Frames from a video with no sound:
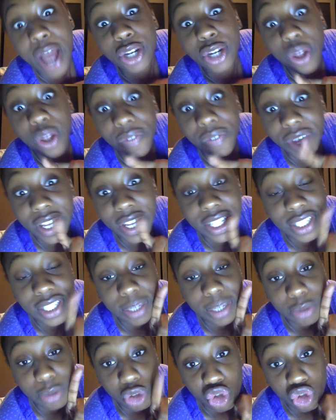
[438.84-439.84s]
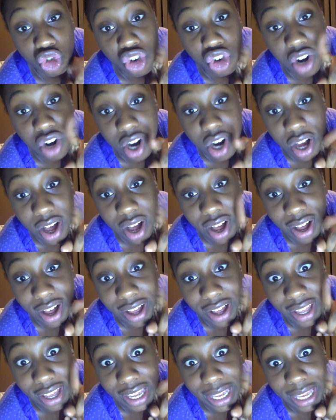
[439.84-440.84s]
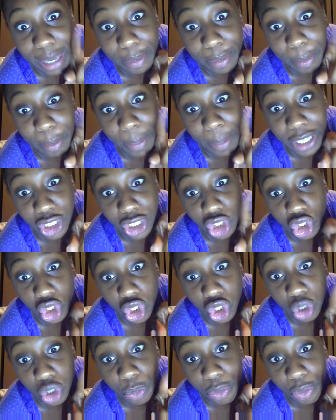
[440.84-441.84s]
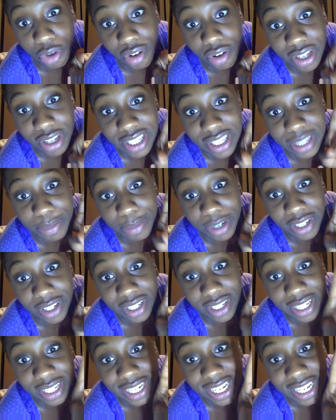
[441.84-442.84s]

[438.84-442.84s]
Don't forget to subscribe, but make sure you press the button